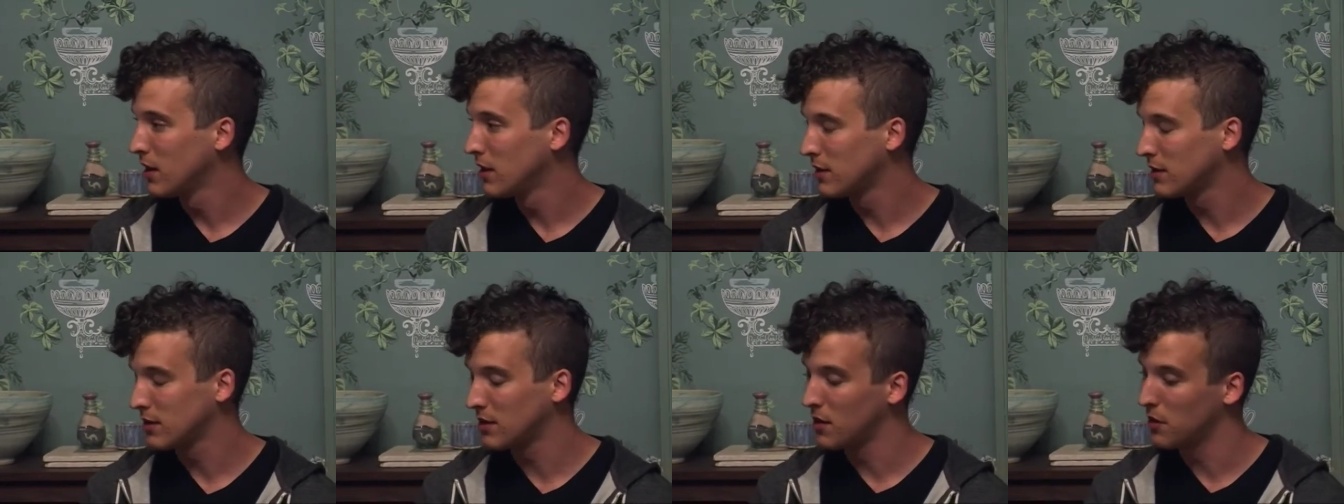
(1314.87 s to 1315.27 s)

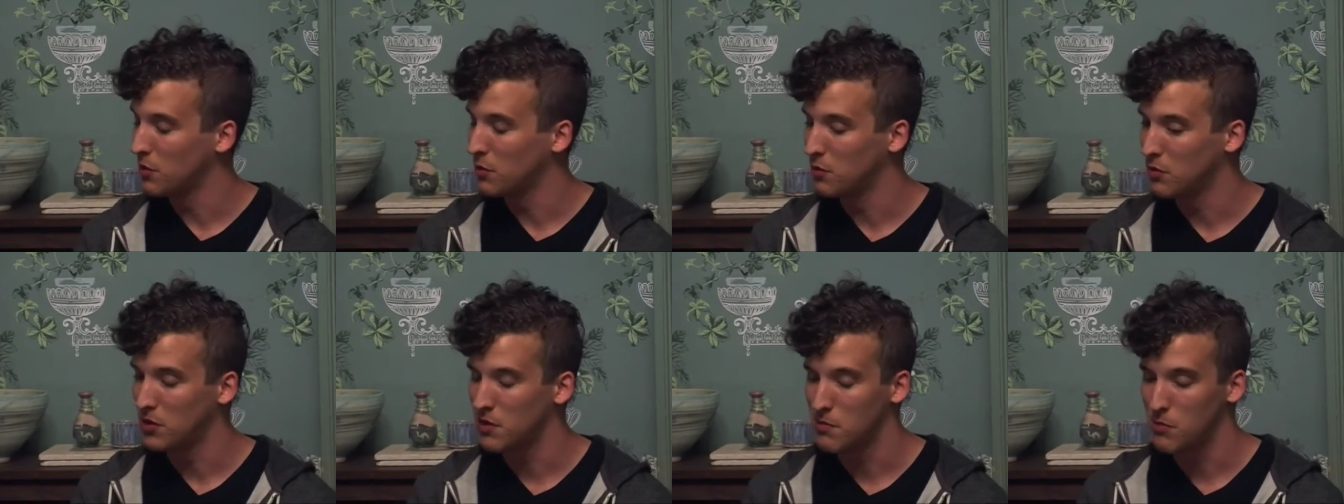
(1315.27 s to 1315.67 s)

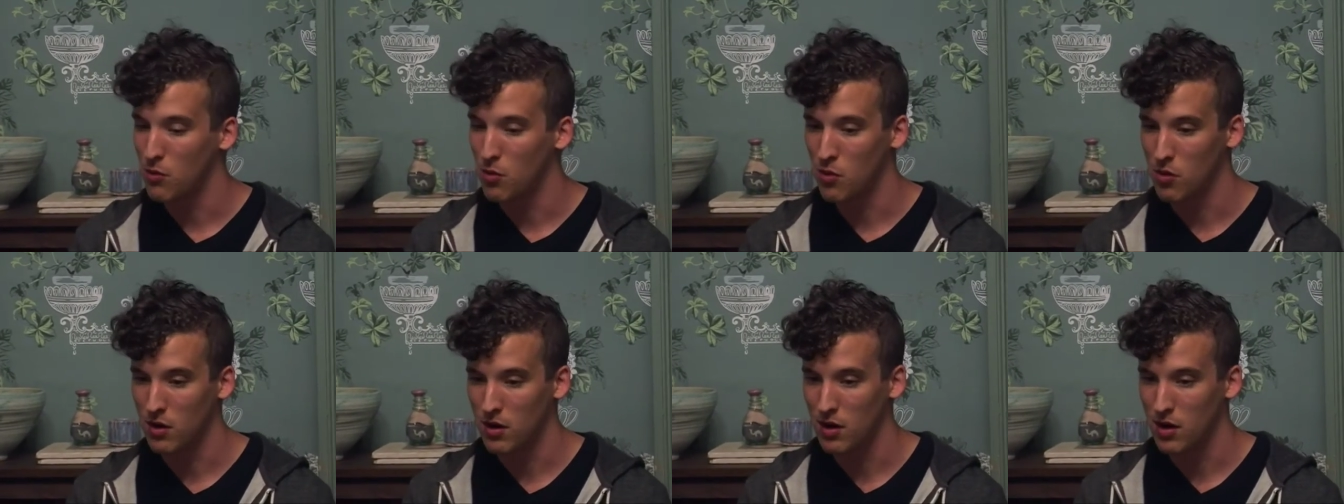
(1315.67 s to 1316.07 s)
So the
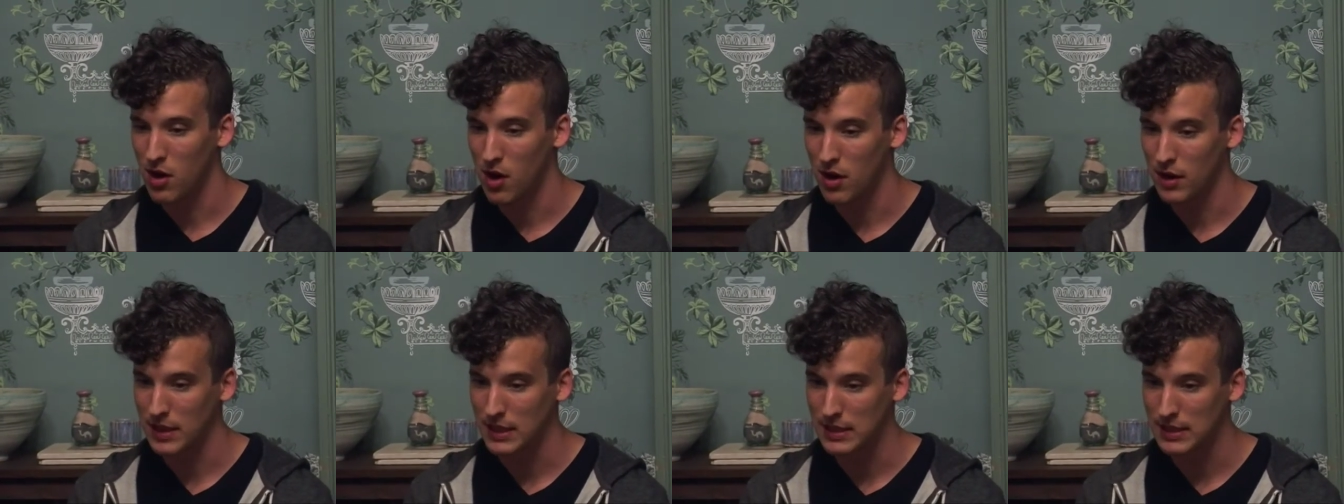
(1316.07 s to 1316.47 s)
more
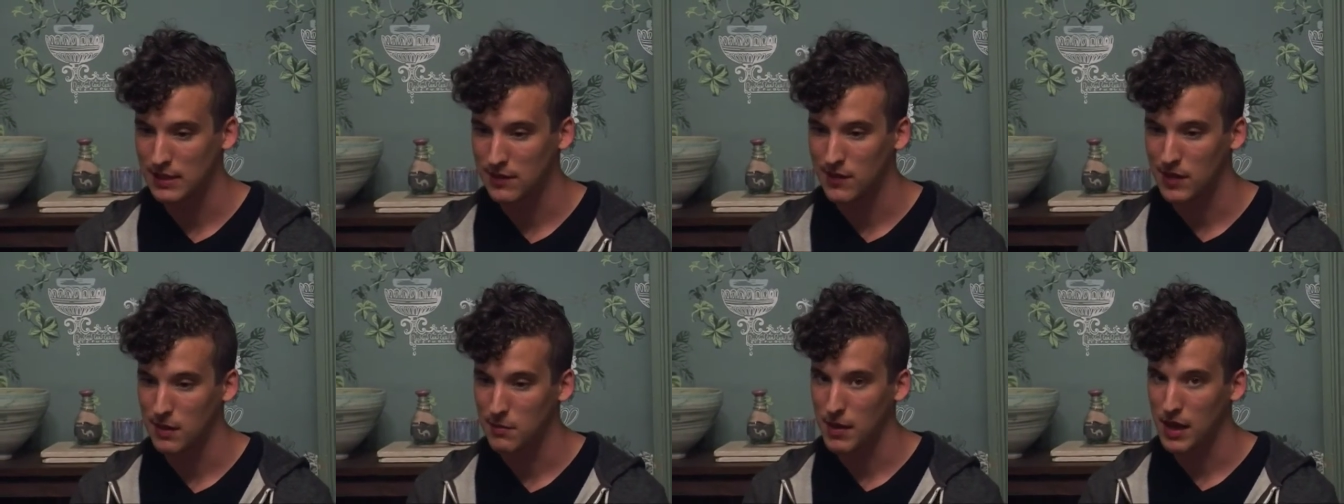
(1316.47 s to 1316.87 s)
audience
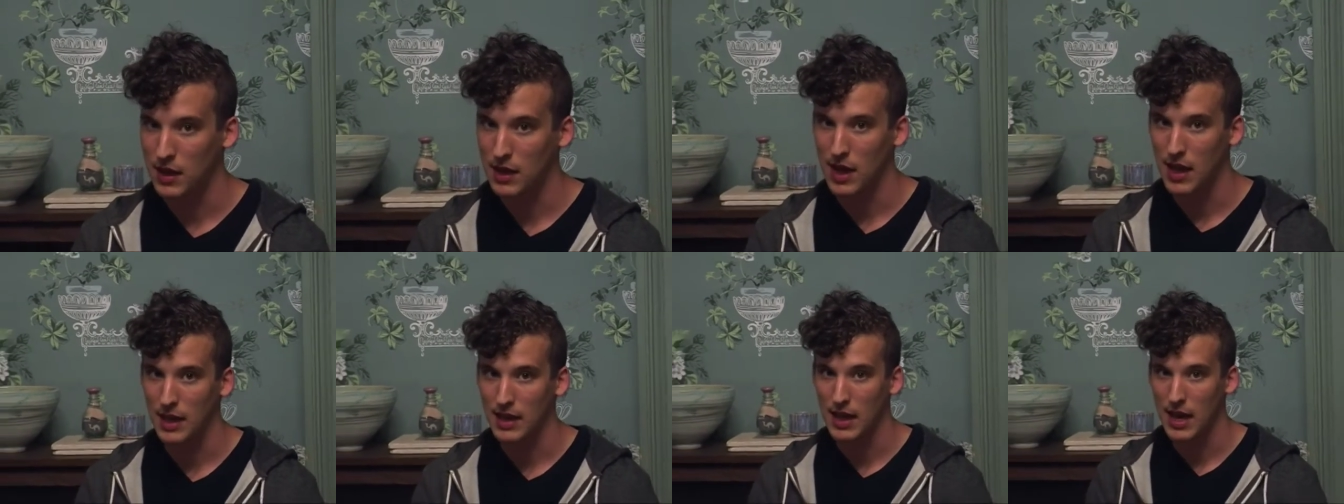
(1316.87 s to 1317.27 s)
feedback
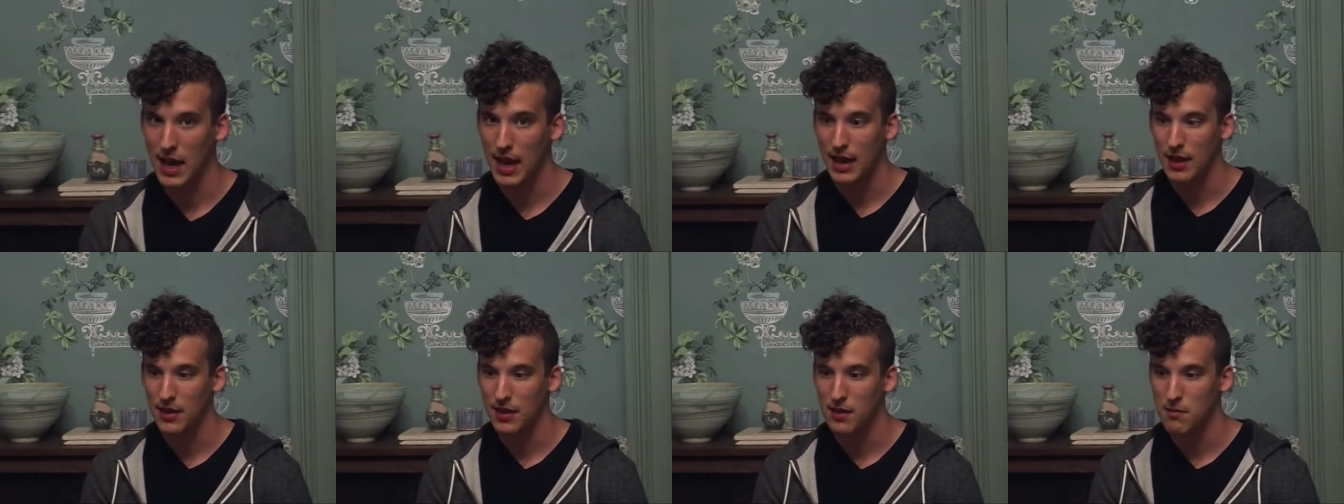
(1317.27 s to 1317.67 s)
I
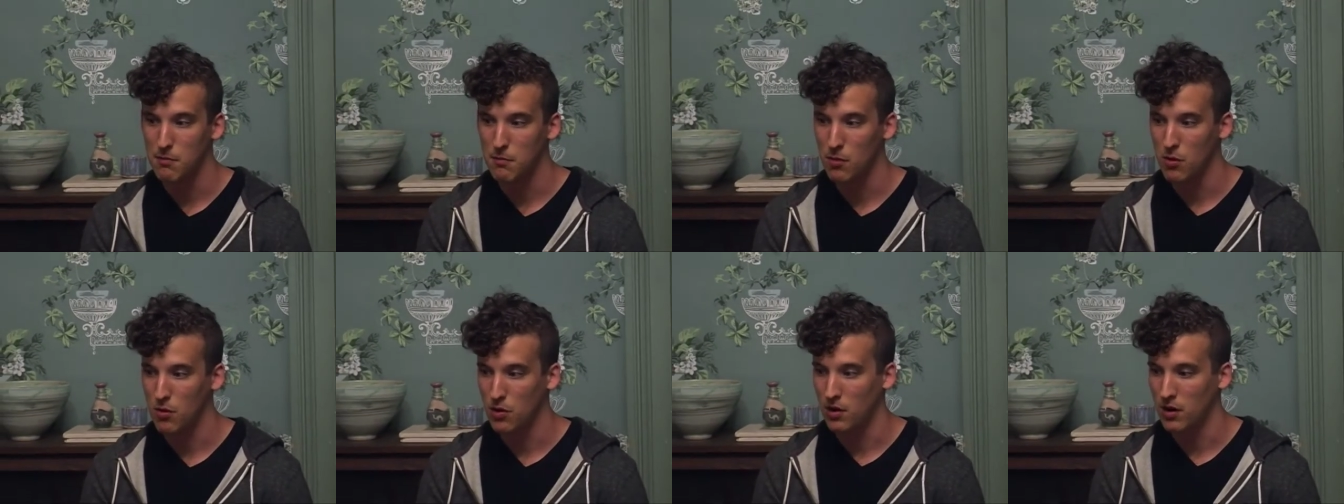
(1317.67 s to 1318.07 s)
get, the
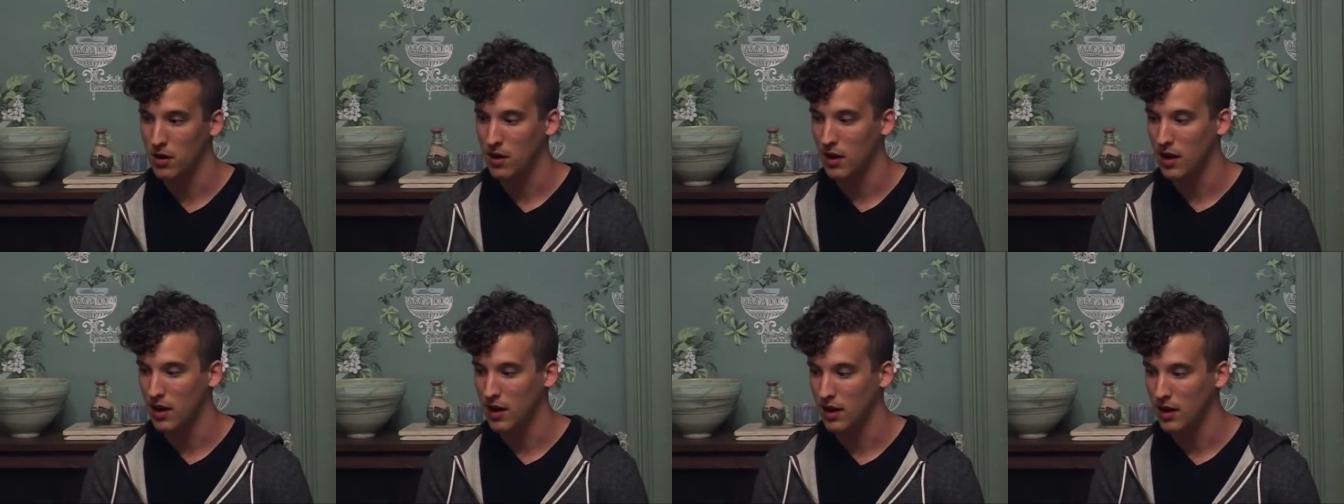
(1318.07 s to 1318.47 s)

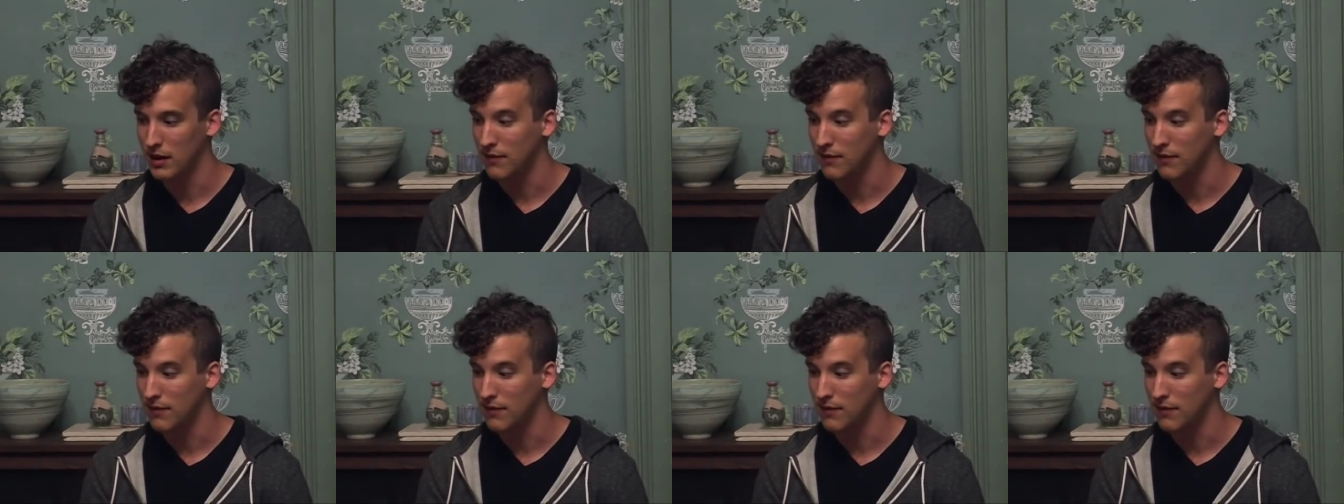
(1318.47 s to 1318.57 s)
more uh,